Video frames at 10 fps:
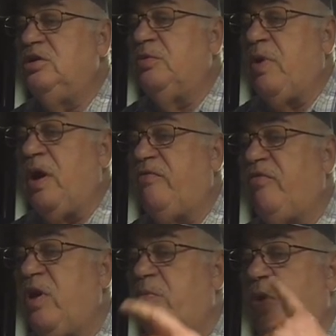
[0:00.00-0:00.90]
to pay for
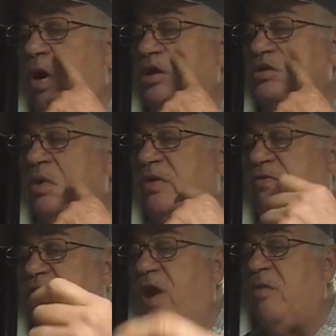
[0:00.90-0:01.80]
the approximate
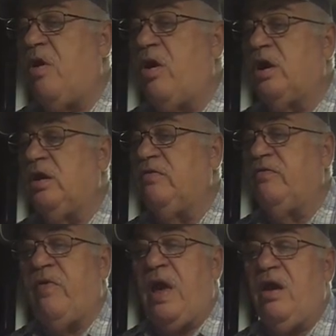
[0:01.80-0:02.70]
fair market
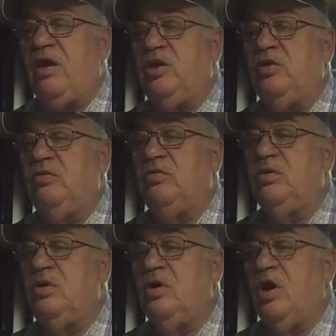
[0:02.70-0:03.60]
value
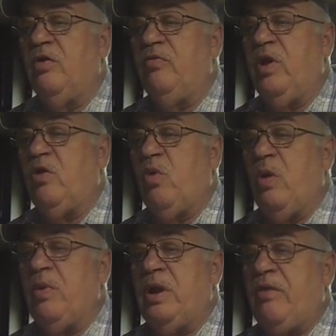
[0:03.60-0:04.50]
of the
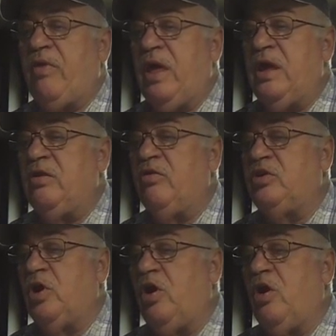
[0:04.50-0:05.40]
equipment at the end of the
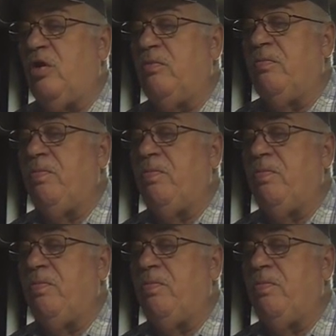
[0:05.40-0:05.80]
term,